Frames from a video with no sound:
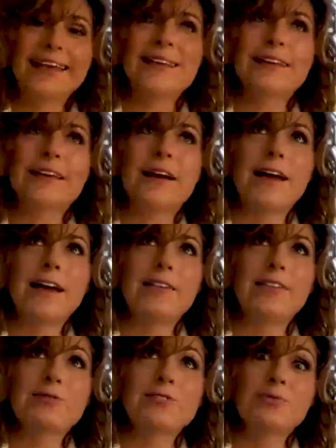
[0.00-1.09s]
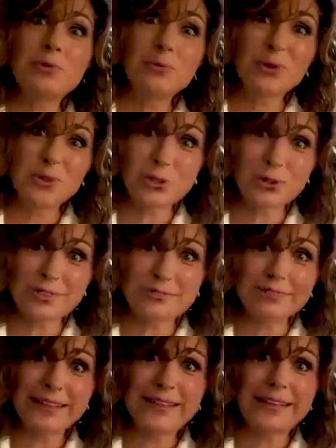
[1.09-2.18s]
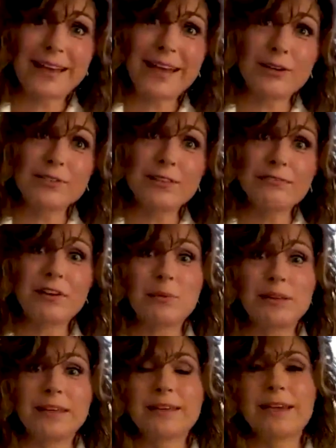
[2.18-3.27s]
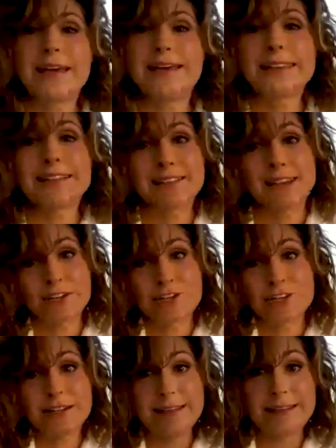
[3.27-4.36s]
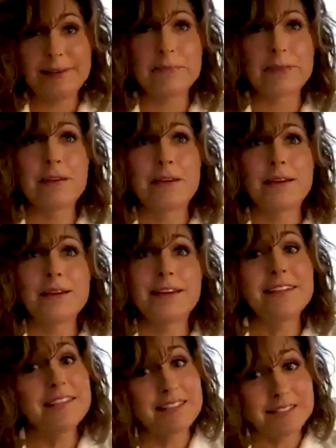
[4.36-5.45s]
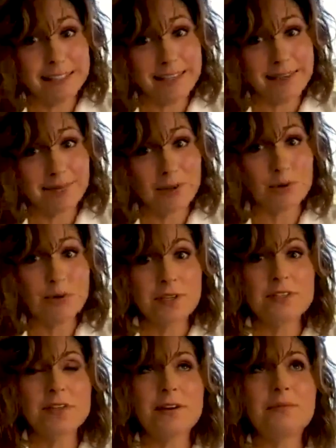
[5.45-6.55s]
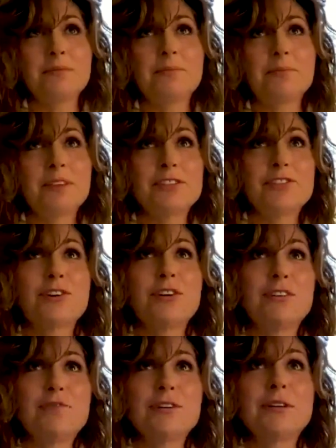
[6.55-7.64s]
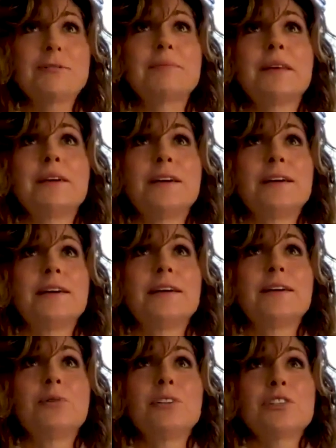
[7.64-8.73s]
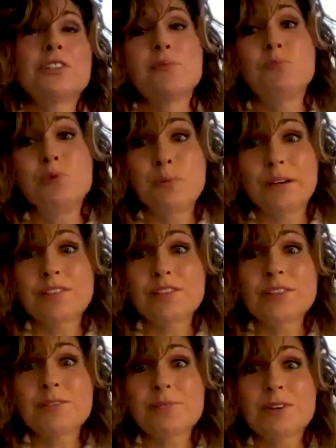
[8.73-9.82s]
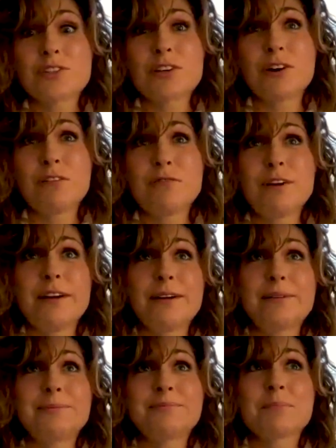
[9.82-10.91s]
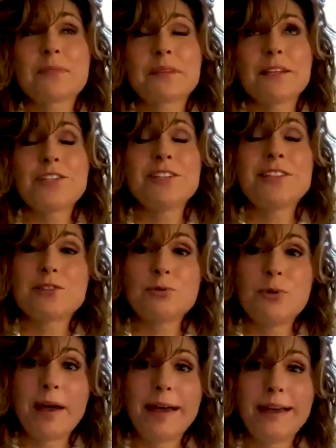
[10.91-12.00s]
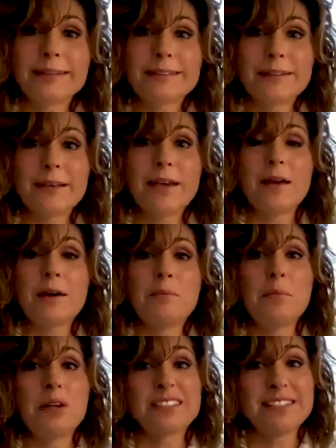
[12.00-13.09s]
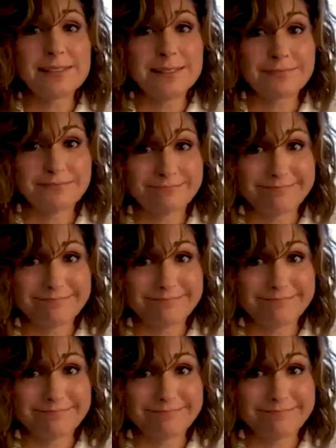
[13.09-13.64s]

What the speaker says: then there is one more dog in the house, in the family, and that's actually Lizzie, who is a mixture of, well, she's a boomer. She's a mixture of Shih Tzu and Maltese.